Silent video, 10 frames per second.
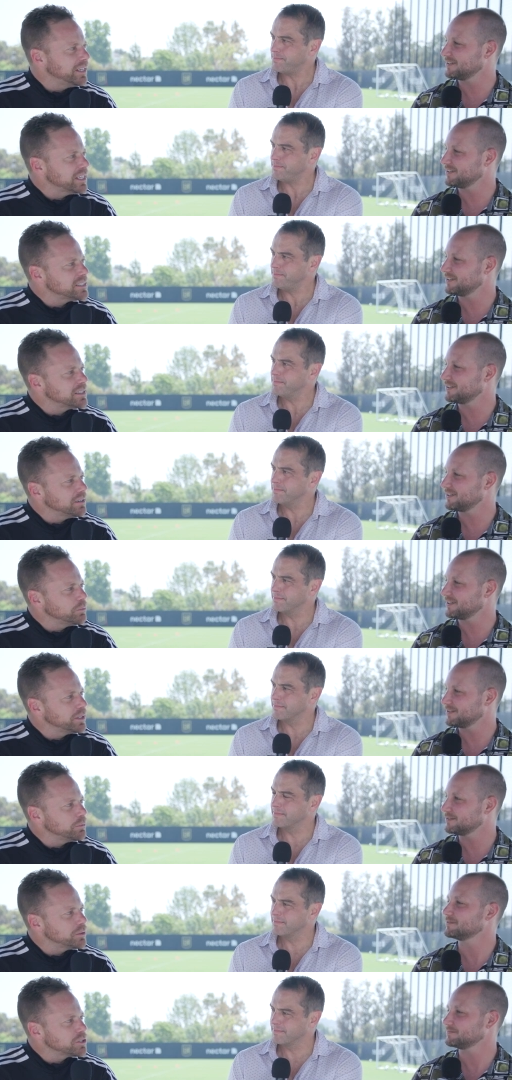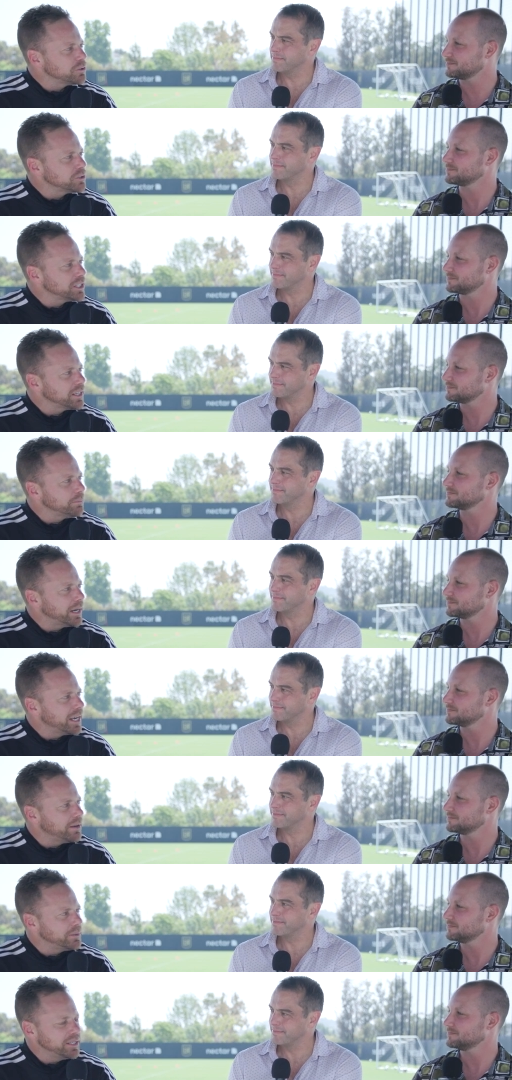Speaker 1: Nesta when he was coaching in
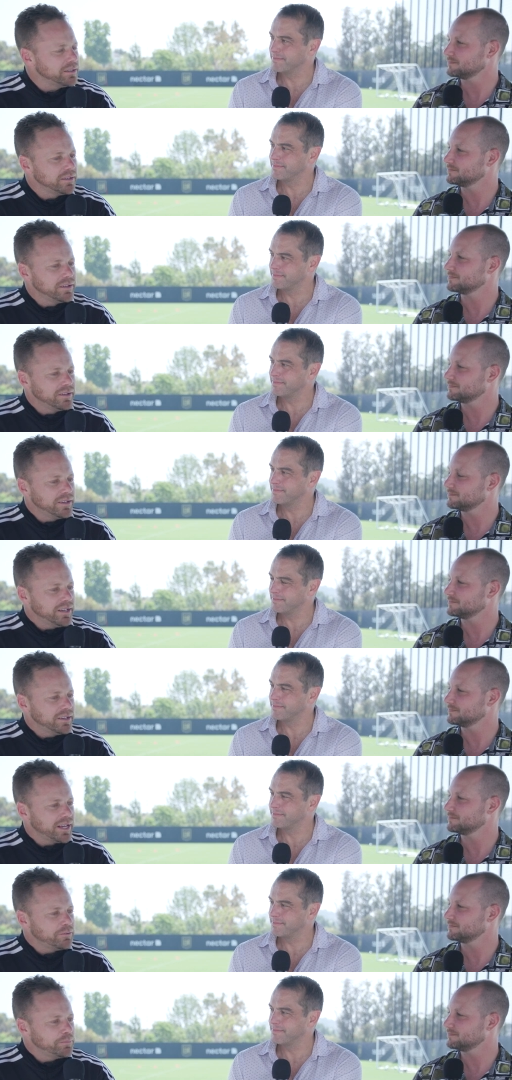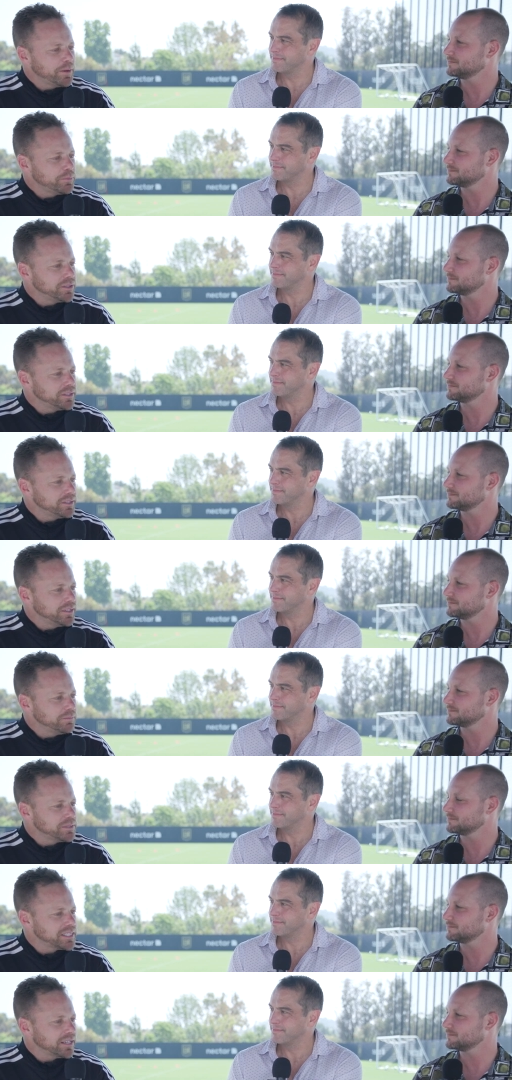Miami, and I remember
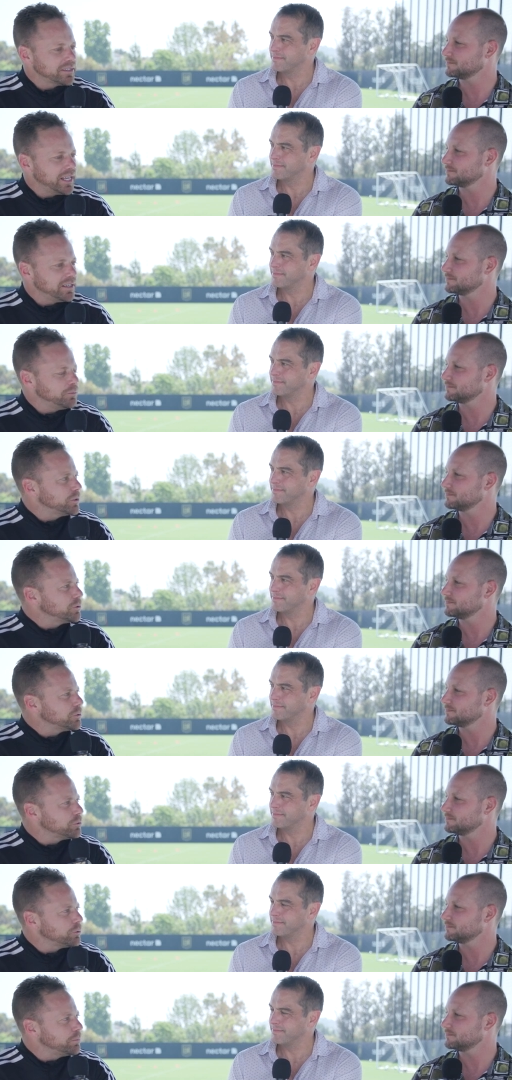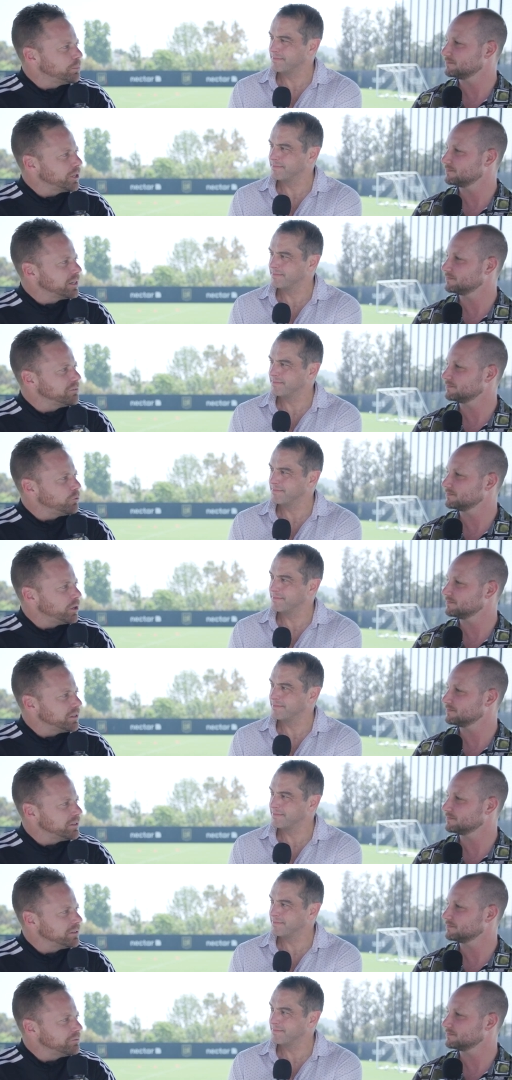him saying that he would go through a brick of
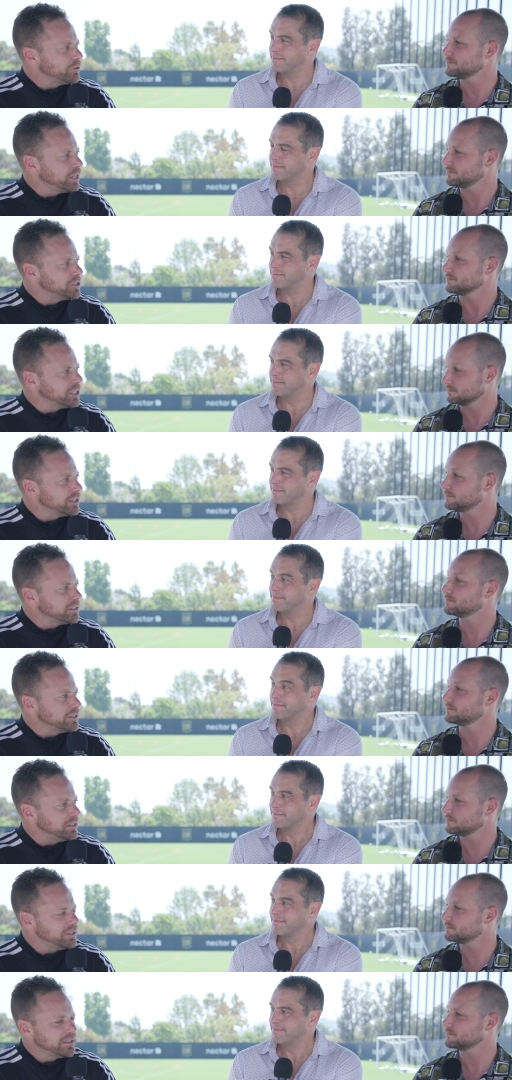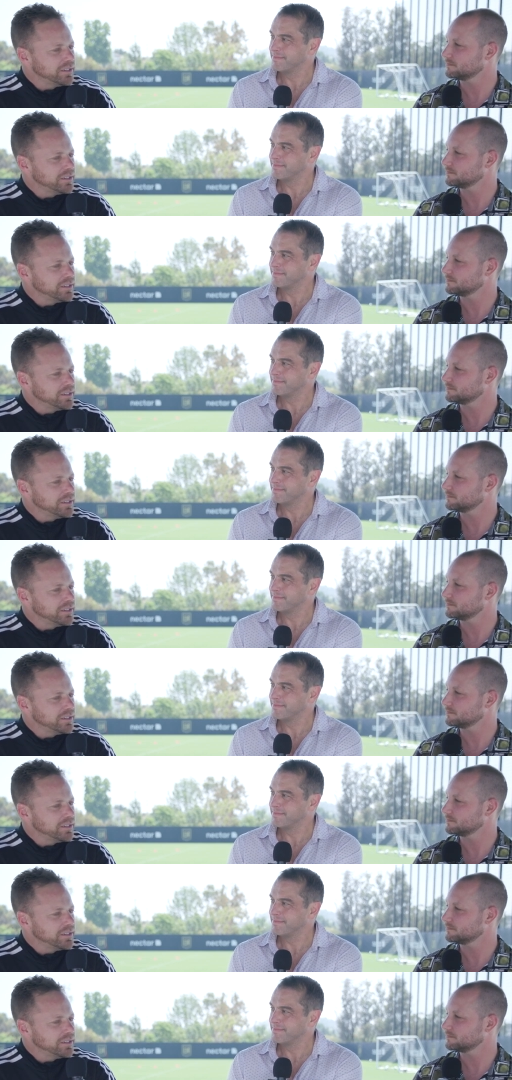wall for Ancelotti.